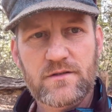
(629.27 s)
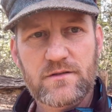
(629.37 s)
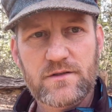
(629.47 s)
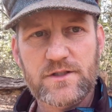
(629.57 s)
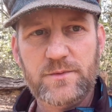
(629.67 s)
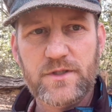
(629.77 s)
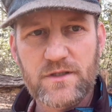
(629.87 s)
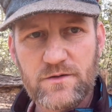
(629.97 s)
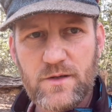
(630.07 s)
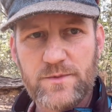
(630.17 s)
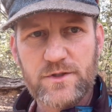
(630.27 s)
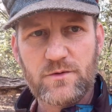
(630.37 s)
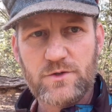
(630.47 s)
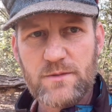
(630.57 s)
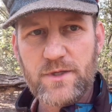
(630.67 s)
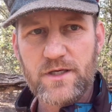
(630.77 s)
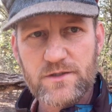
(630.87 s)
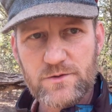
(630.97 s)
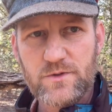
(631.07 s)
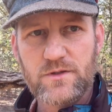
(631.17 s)
This has been another episode of Drive By
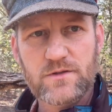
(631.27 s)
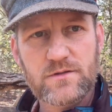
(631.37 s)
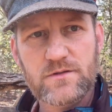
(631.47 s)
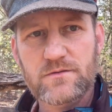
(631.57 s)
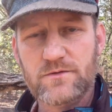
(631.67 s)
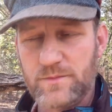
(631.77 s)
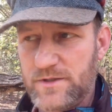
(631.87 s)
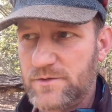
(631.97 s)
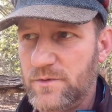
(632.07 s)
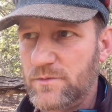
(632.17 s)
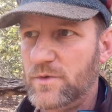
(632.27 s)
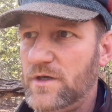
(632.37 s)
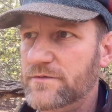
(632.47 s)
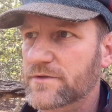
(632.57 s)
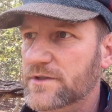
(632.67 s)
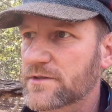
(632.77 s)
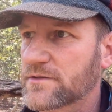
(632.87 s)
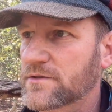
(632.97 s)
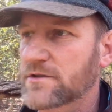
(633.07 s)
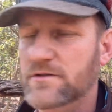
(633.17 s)
History from History with Waffles.
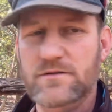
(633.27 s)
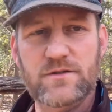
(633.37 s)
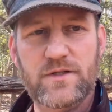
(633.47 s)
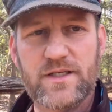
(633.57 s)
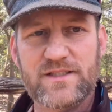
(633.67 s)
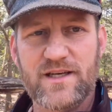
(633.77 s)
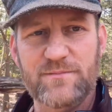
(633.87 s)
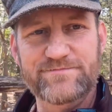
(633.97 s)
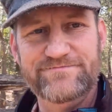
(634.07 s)
Until next time.